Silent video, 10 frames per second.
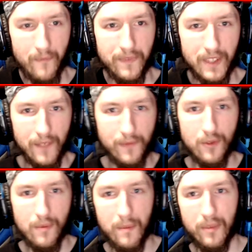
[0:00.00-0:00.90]
if
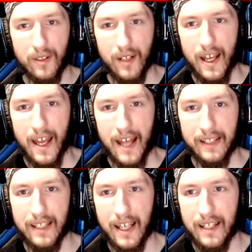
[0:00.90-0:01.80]
you remember at
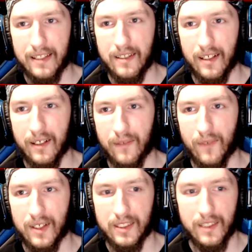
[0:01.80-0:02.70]
the end
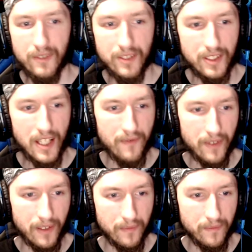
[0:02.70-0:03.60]
of Resident Evil
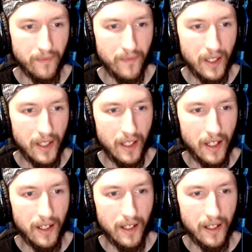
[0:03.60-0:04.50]
seven,
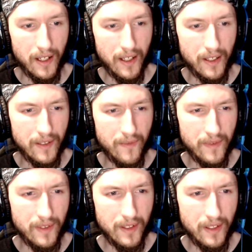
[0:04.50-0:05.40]
uh,
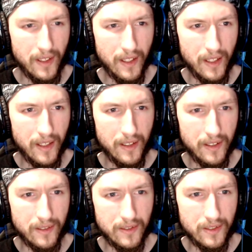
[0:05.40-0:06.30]

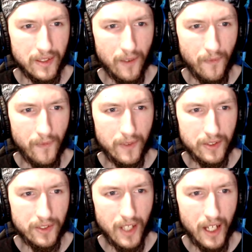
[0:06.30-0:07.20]
so
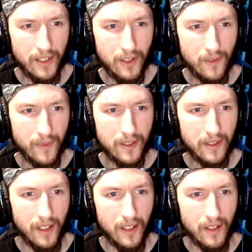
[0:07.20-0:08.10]
first not a human,
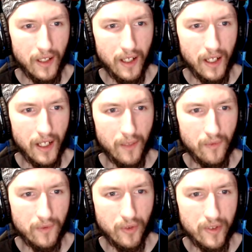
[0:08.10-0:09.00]
uh,
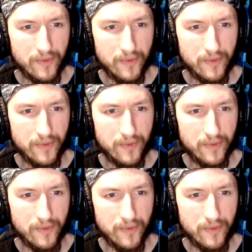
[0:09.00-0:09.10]
Chris